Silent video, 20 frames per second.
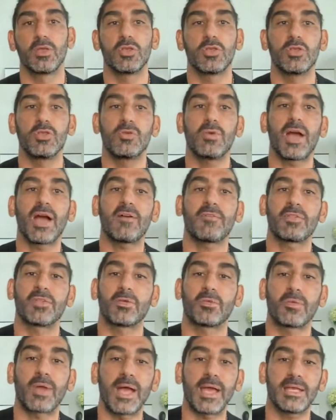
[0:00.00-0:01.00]
You have the
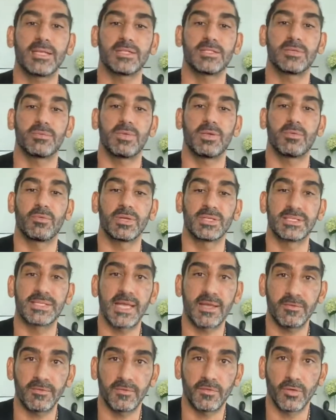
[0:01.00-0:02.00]
right to be
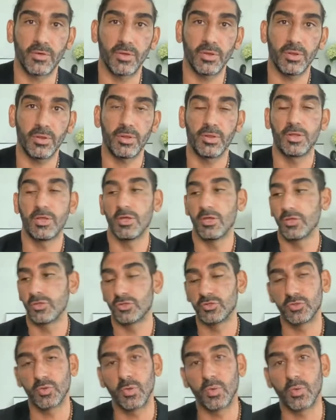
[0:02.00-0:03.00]
resentful
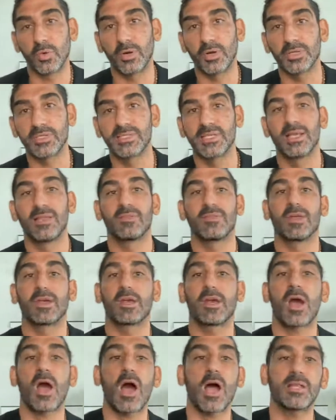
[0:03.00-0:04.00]
towards the
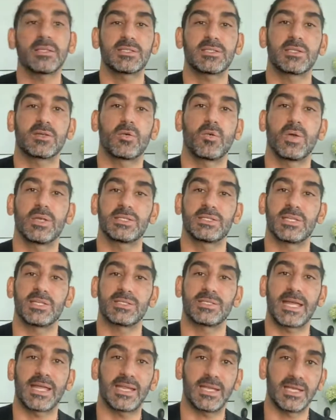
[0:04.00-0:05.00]

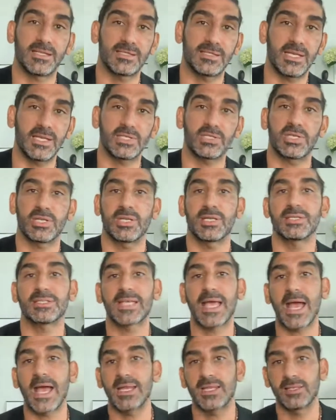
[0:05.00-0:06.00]
consequences that addiction has
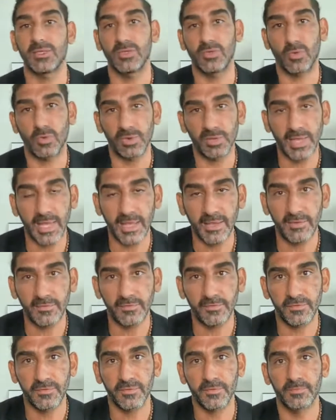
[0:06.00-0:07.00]
had in your
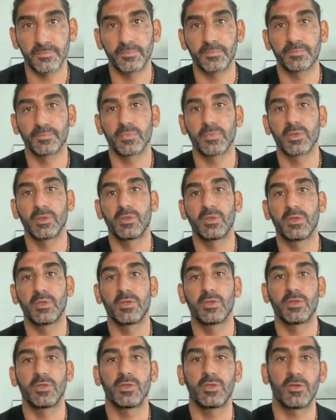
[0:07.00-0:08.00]
life,
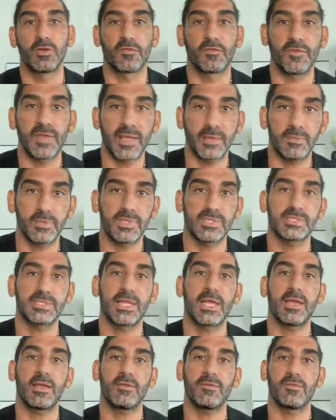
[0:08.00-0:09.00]
your family's
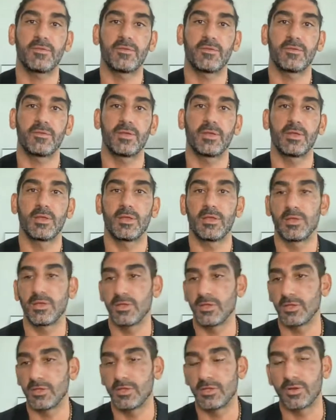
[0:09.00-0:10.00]
life,
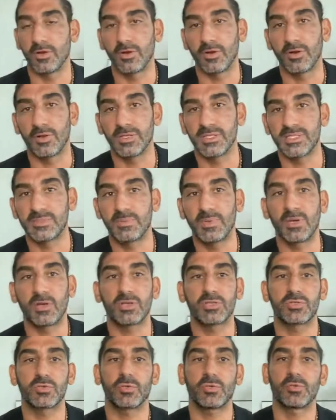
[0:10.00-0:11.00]
your
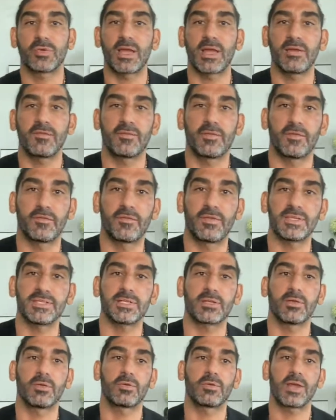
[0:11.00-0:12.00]
spiritual life, your
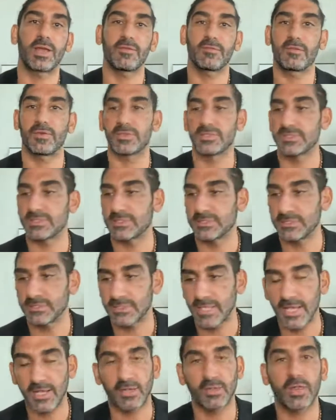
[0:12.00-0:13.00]
physical life, your
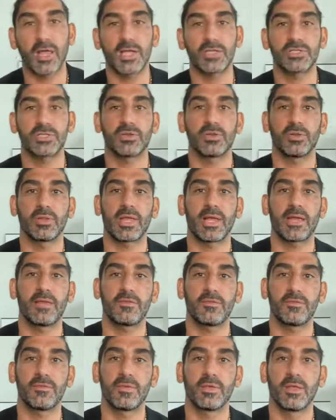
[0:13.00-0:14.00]
psychological
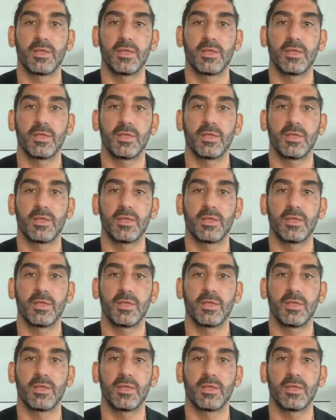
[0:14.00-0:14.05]
life.